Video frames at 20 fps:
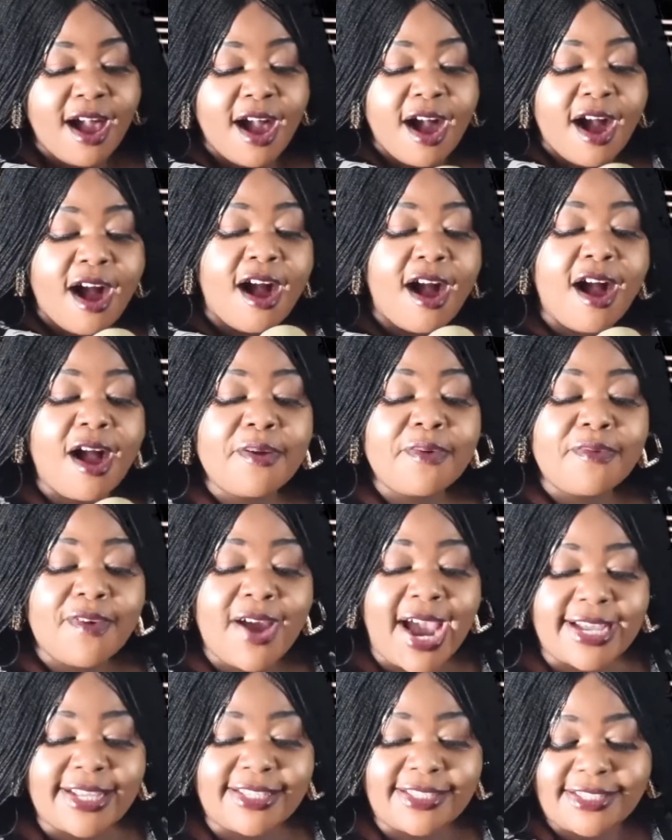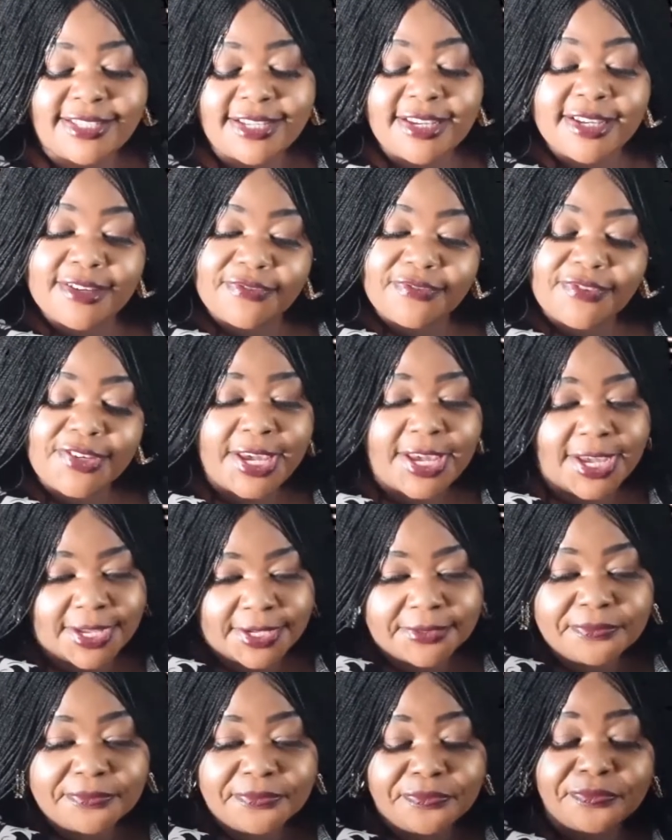All right, Steve,
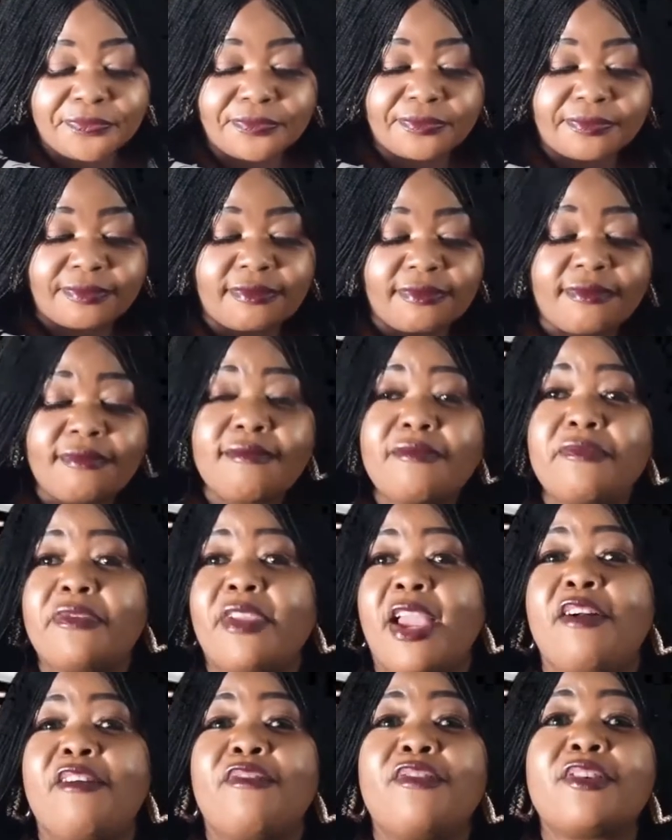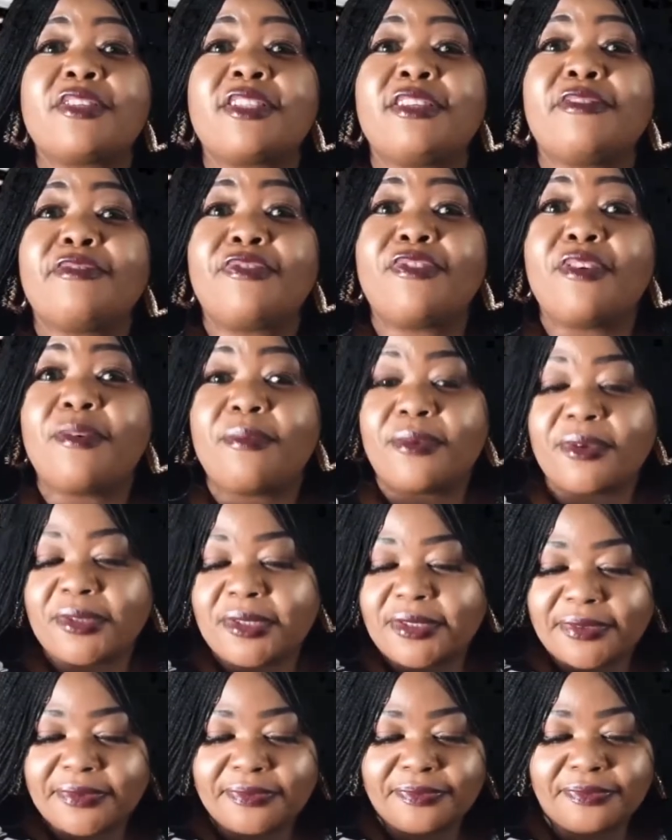first and
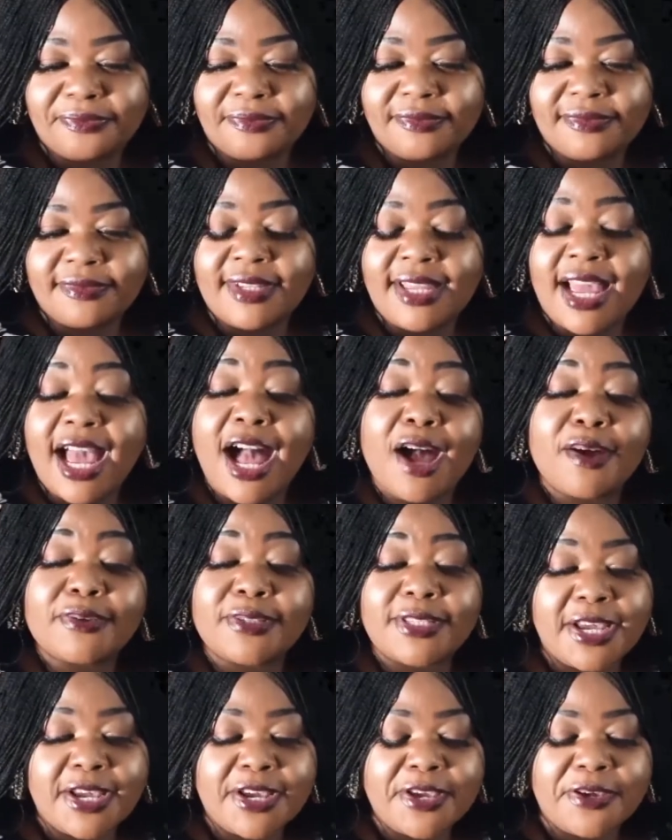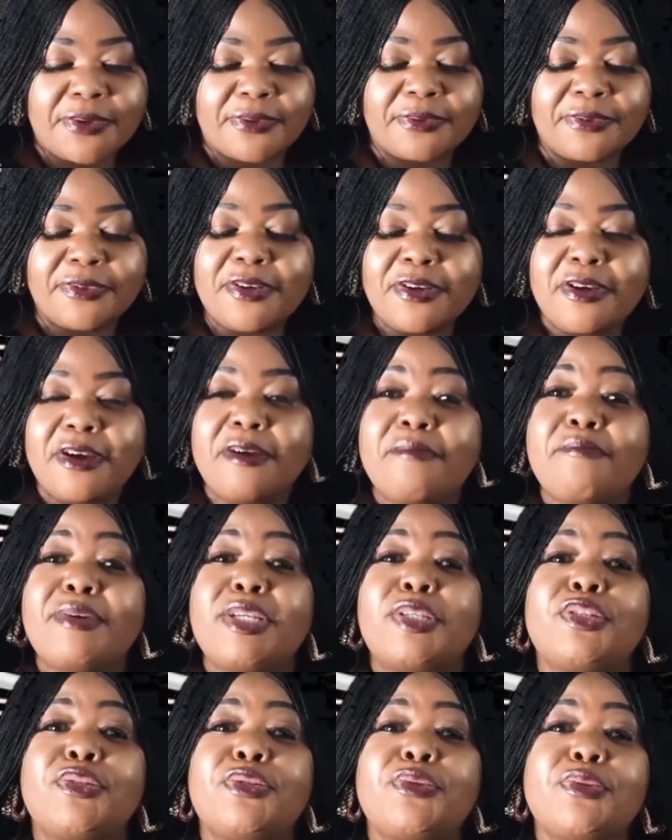foremost, I'll tell you, be
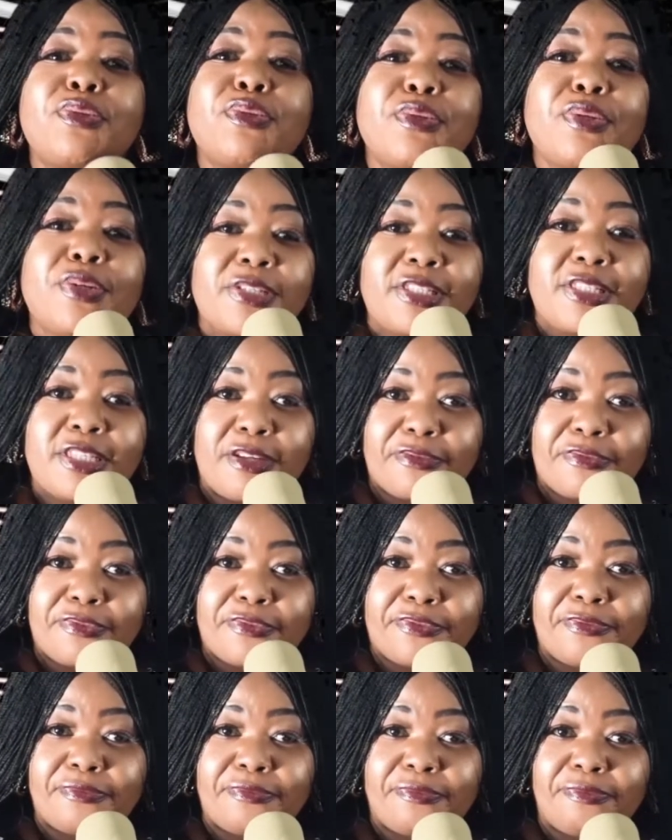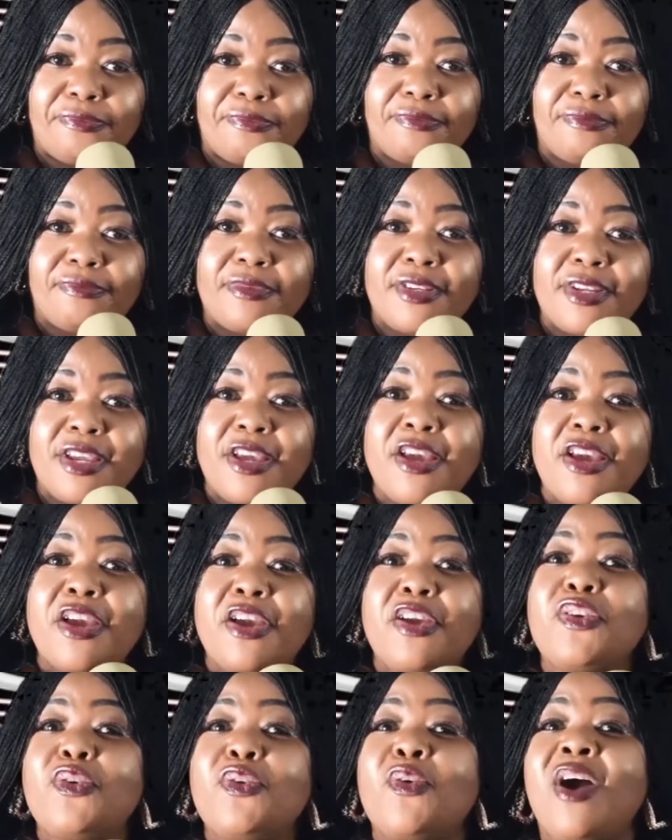true to yourself.
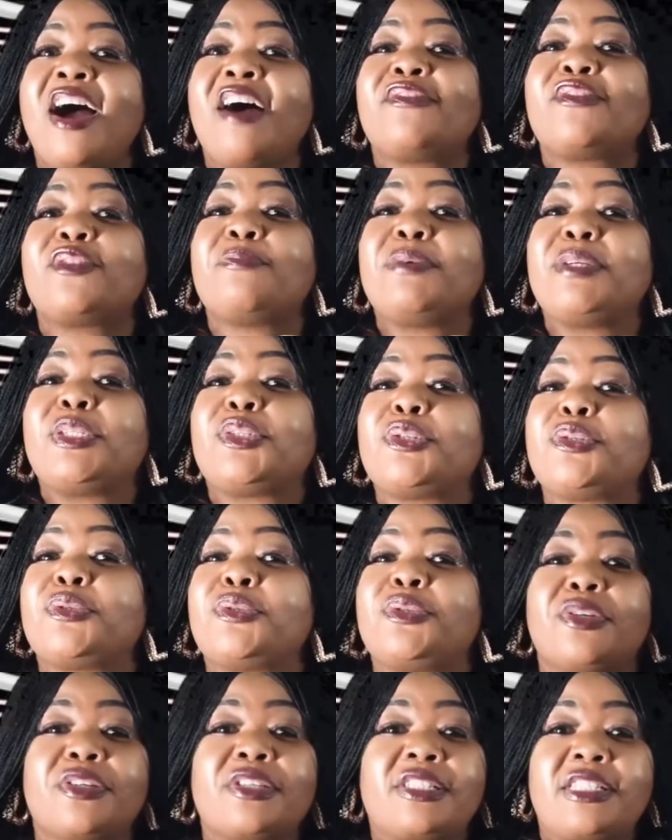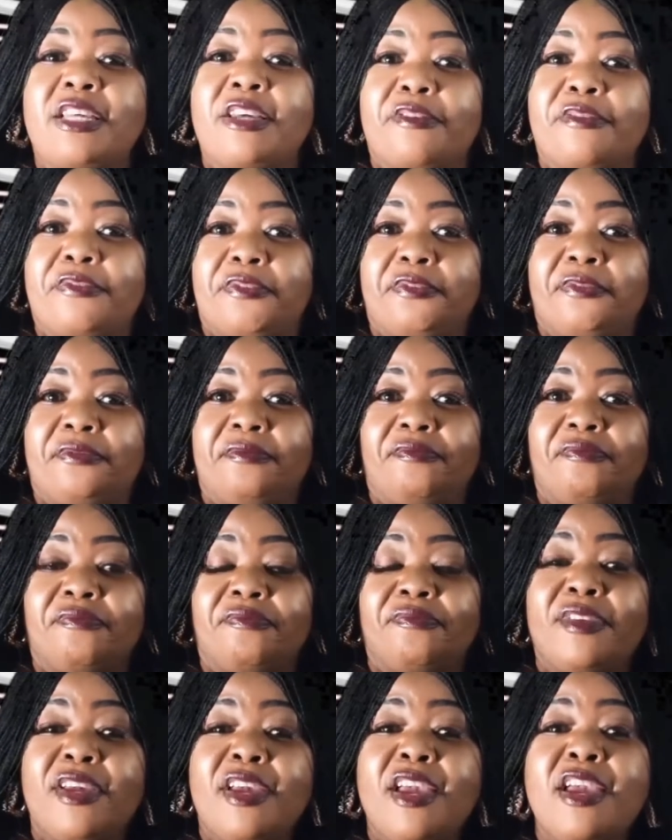You have to be true to yourself.
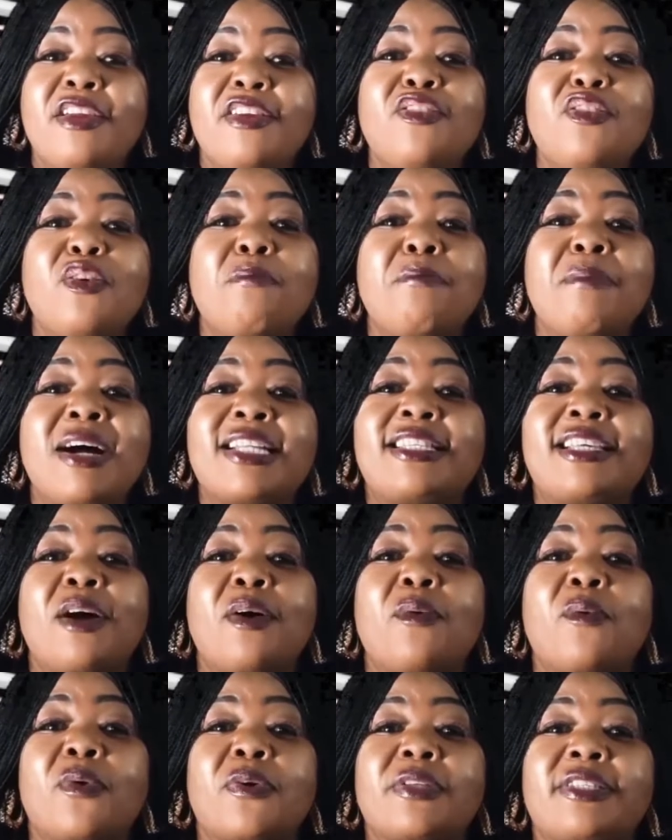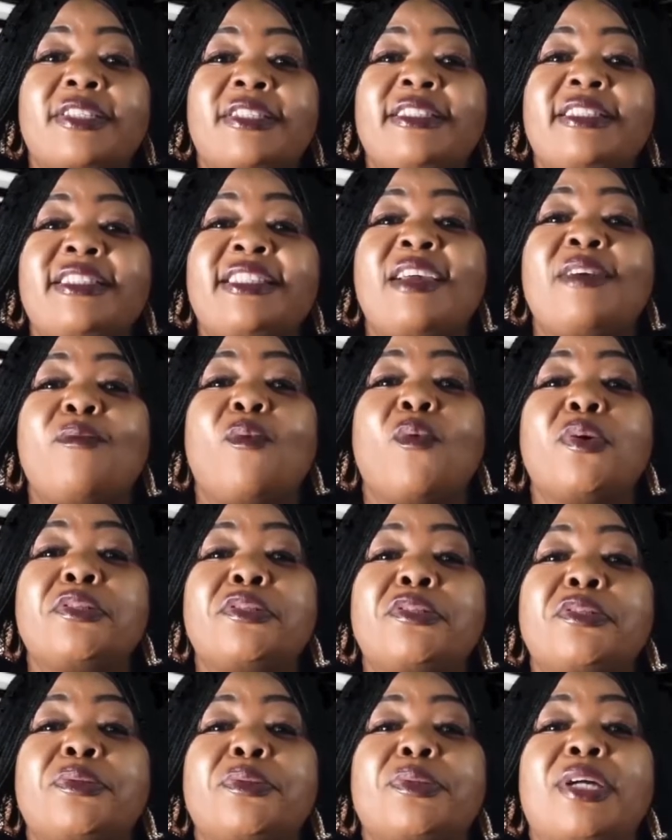No matter what, they
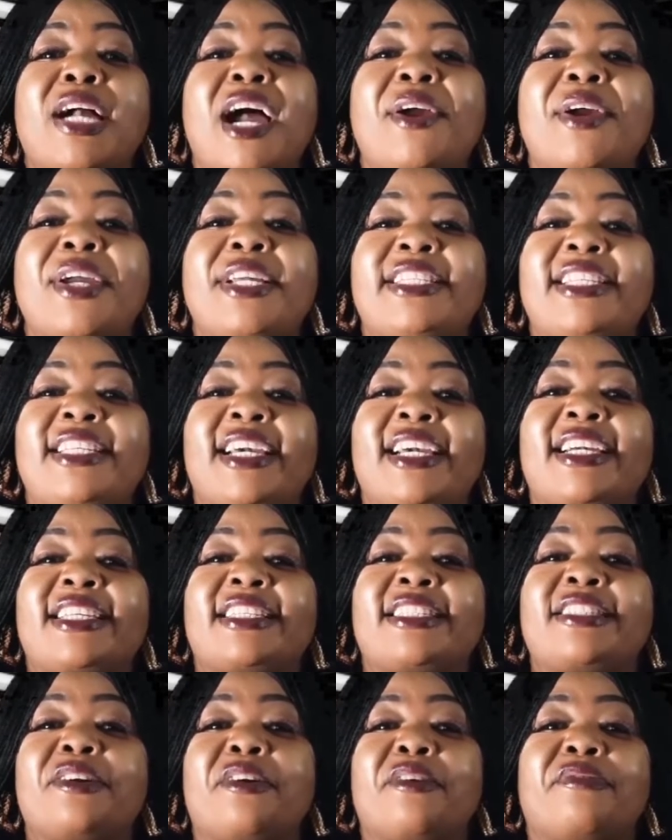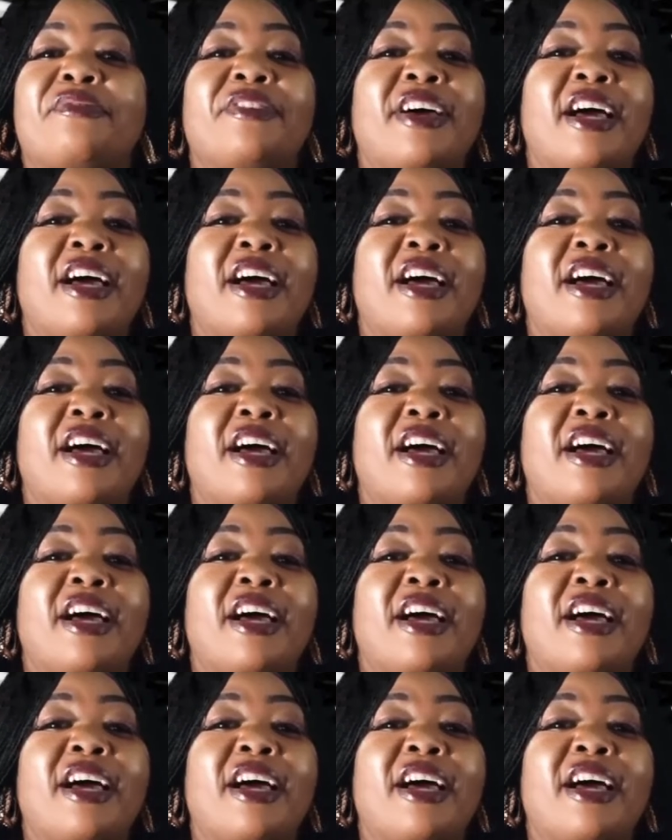want you to carry the legacy of,